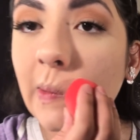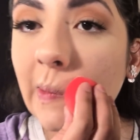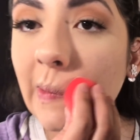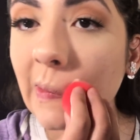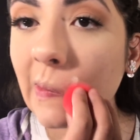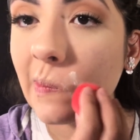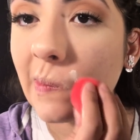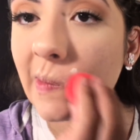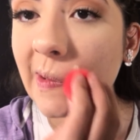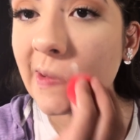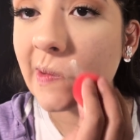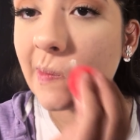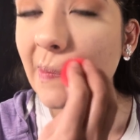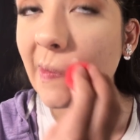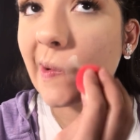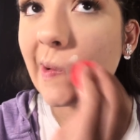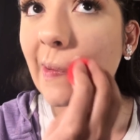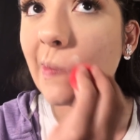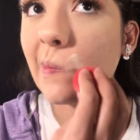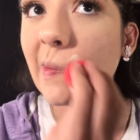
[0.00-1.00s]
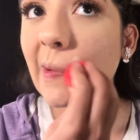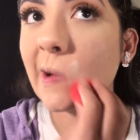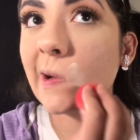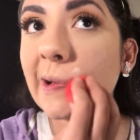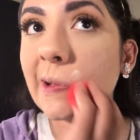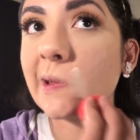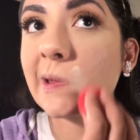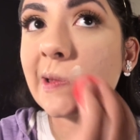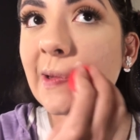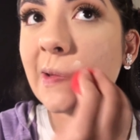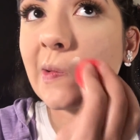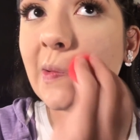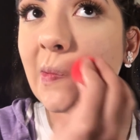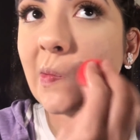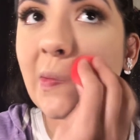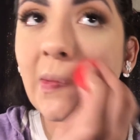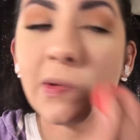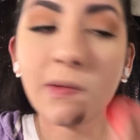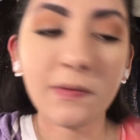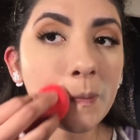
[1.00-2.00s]
I do my smile marks.
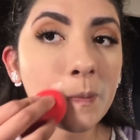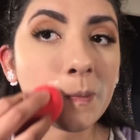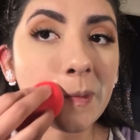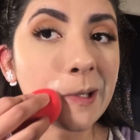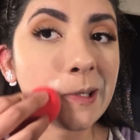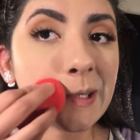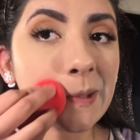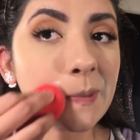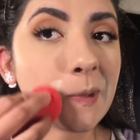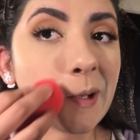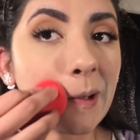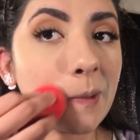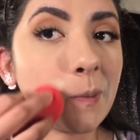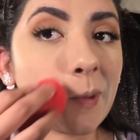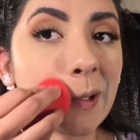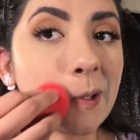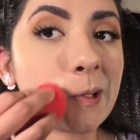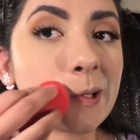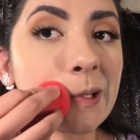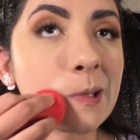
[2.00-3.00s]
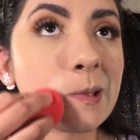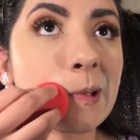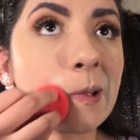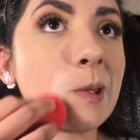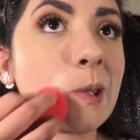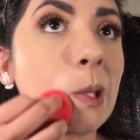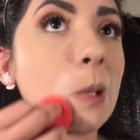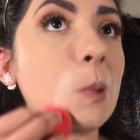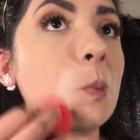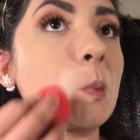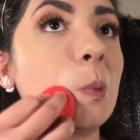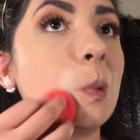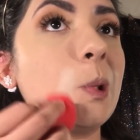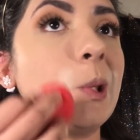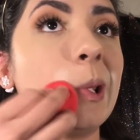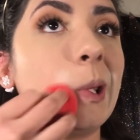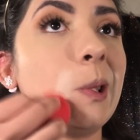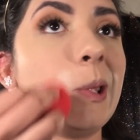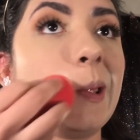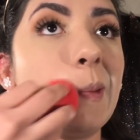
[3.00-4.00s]
My smile marks get
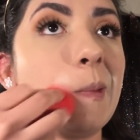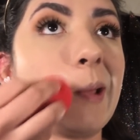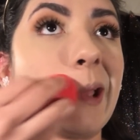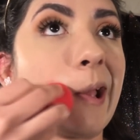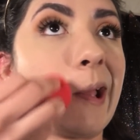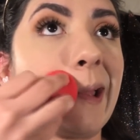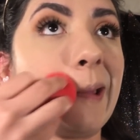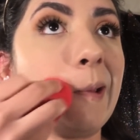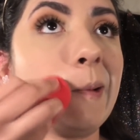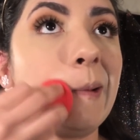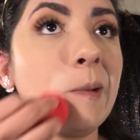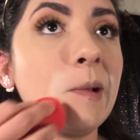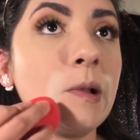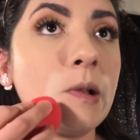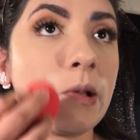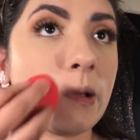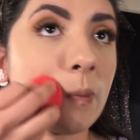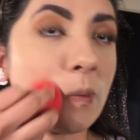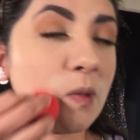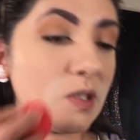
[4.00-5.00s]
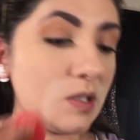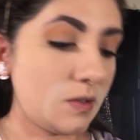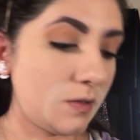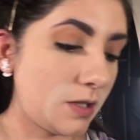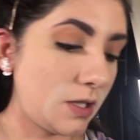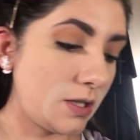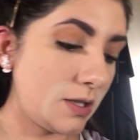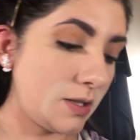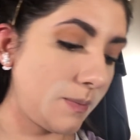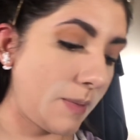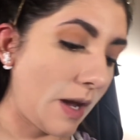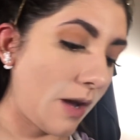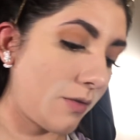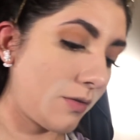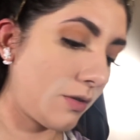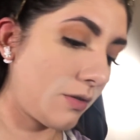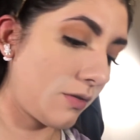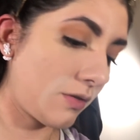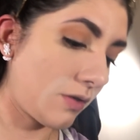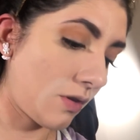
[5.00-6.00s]
really bad. This
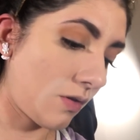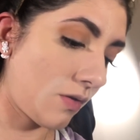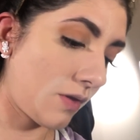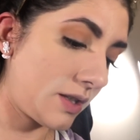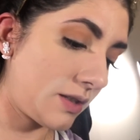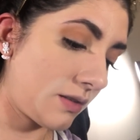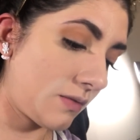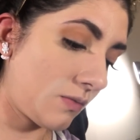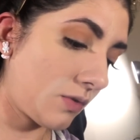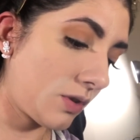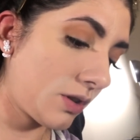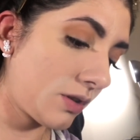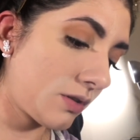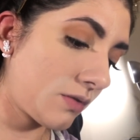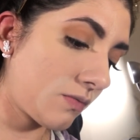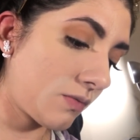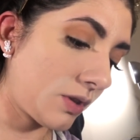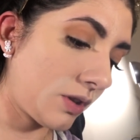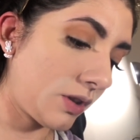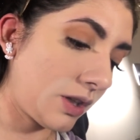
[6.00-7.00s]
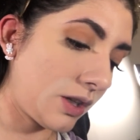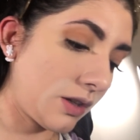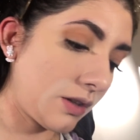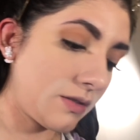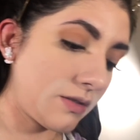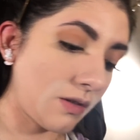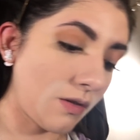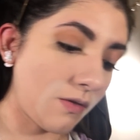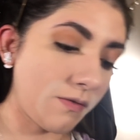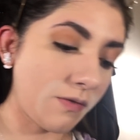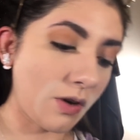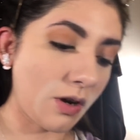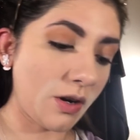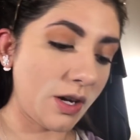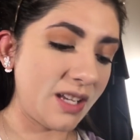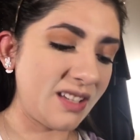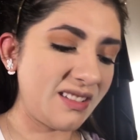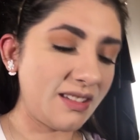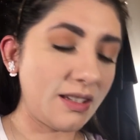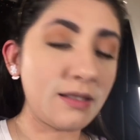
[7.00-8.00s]
powder though, it's worked really good so
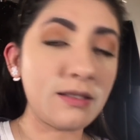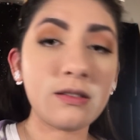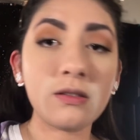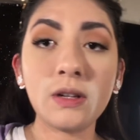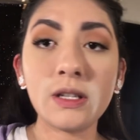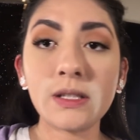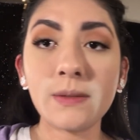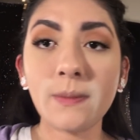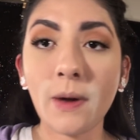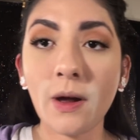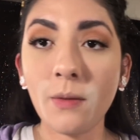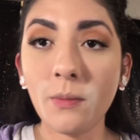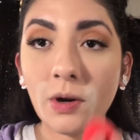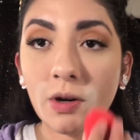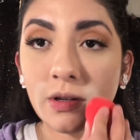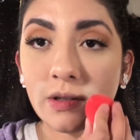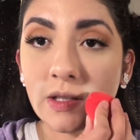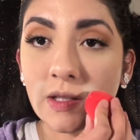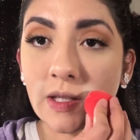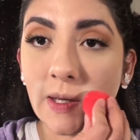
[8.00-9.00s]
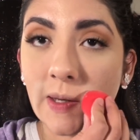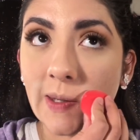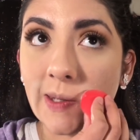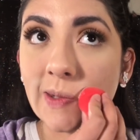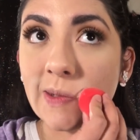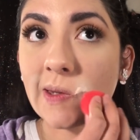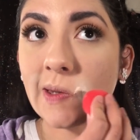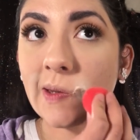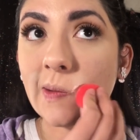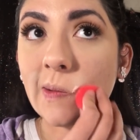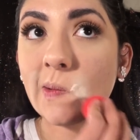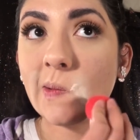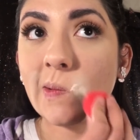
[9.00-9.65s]
far. I still get smile marks because